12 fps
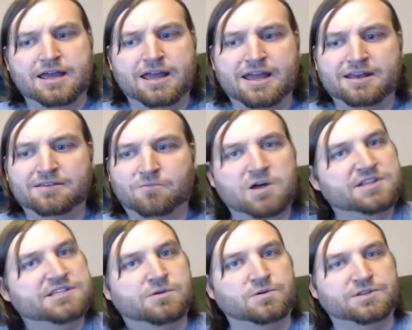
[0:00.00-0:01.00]
And while
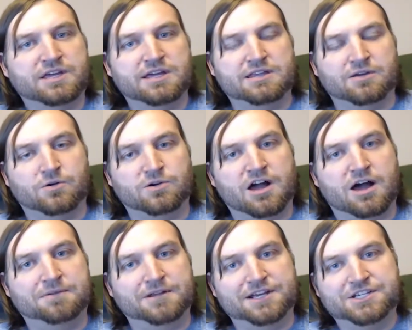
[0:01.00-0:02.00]
it's cool to get the whole
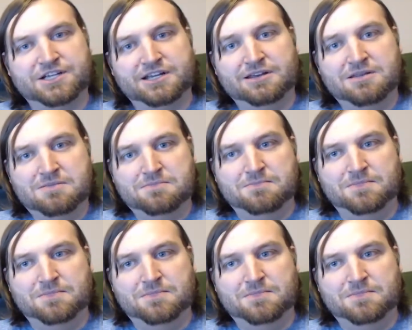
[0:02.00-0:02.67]
compilation,